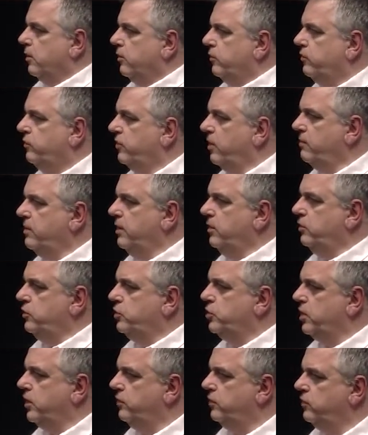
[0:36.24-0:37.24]
Someone who
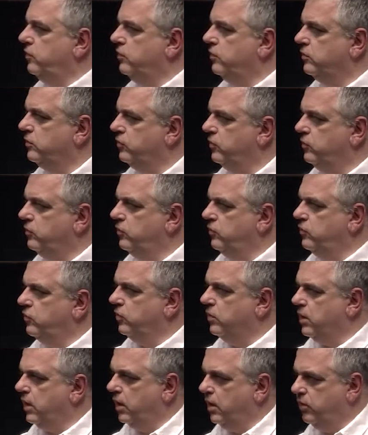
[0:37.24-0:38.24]
chooses
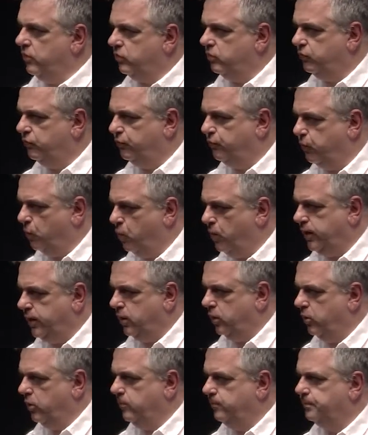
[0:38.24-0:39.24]
your clothes for
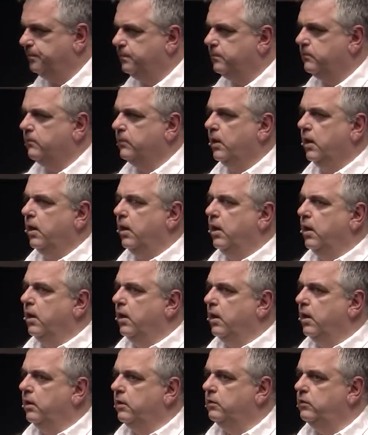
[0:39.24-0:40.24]
you
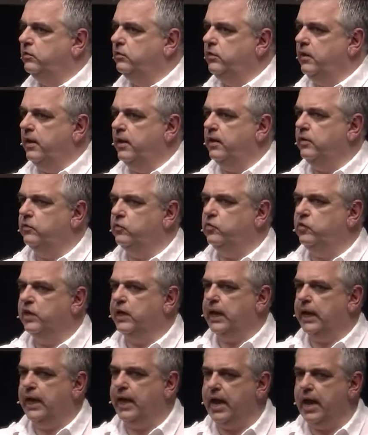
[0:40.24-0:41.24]
is
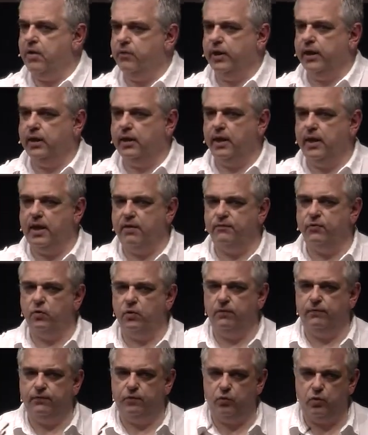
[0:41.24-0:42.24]
declaring a
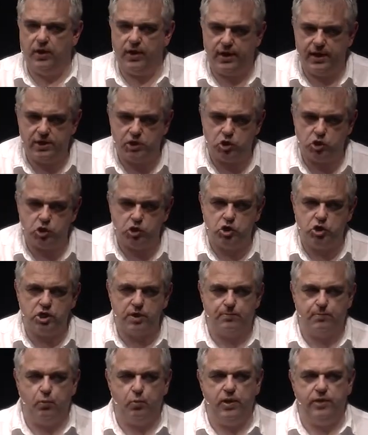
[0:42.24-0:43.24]
level of a
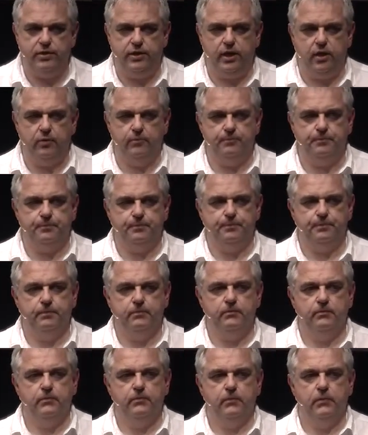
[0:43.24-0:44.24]
relationship with you.
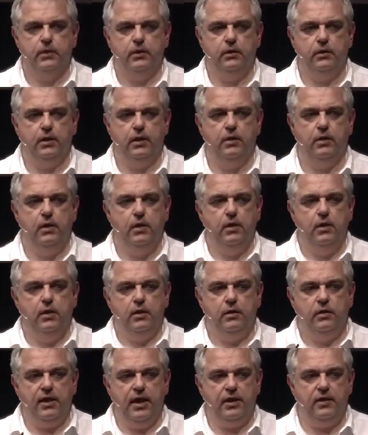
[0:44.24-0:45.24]
Now,
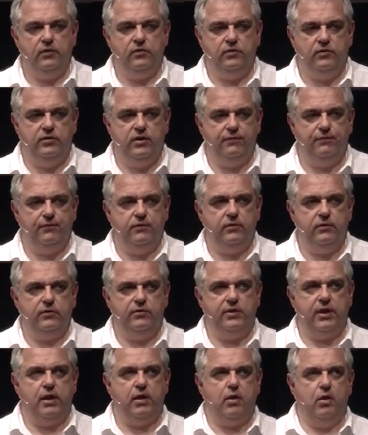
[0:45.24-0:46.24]
that is different
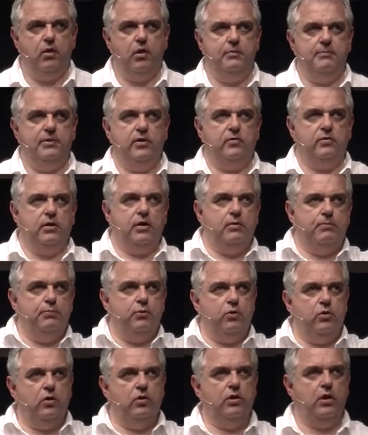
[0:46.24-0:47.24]
saying, oh, I'm just going to
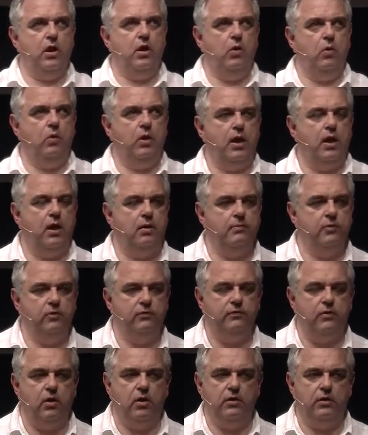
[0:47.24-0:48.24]
put on the whole armor
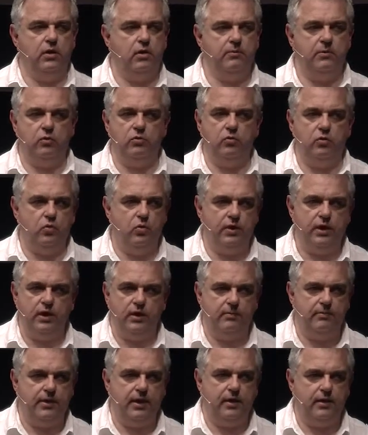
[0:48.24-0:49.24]
of God. No, I'm not
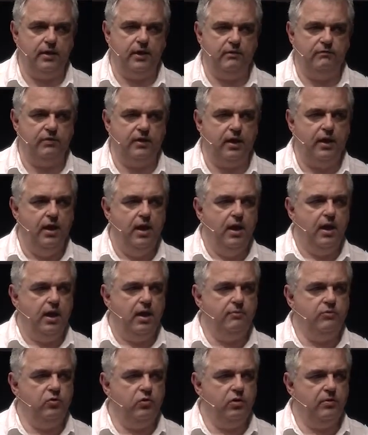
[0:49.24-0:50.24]
talking about even that.
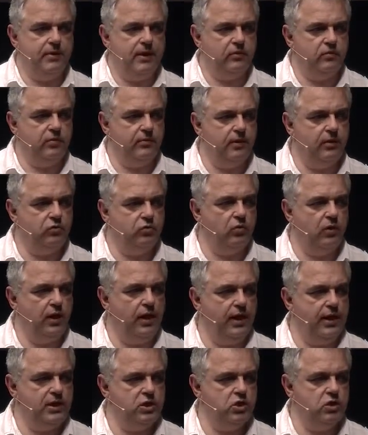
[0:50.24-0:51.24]
I'm talking about something that's
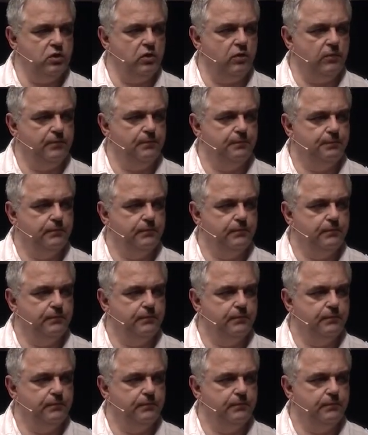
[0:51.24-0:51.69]
relational.